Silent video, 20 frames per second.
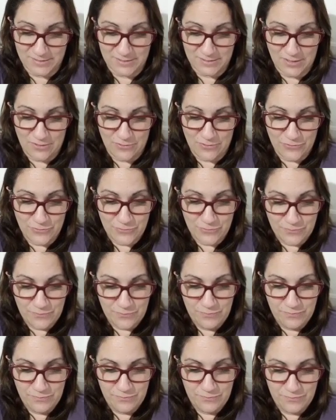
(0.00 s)
So
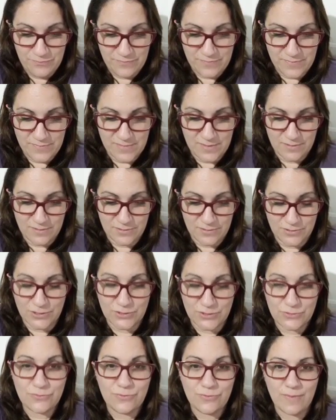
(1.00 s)

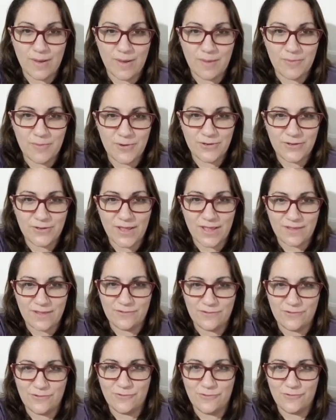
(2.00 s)
just remember
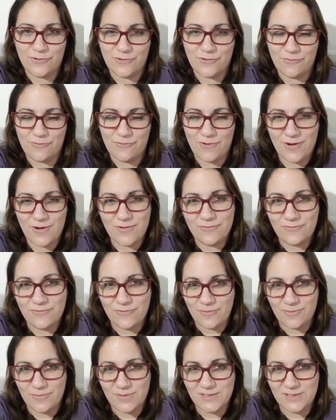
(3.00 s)
that you're growing
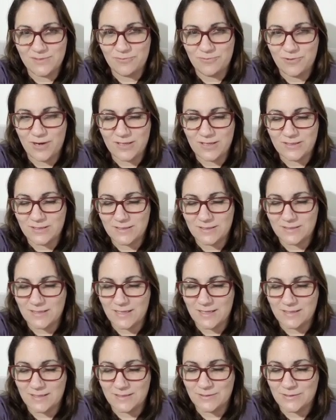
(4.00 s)
from this process,
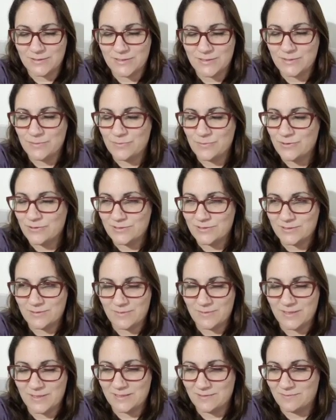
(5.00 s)
and it's the most
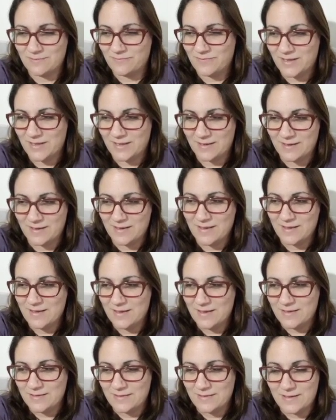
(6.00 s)
amazing thing
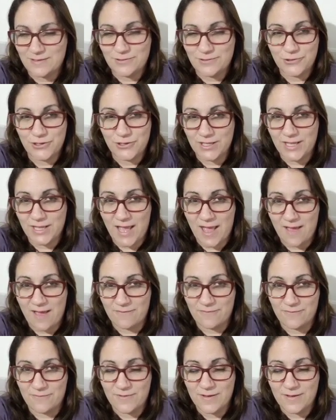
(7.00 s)
that you can have.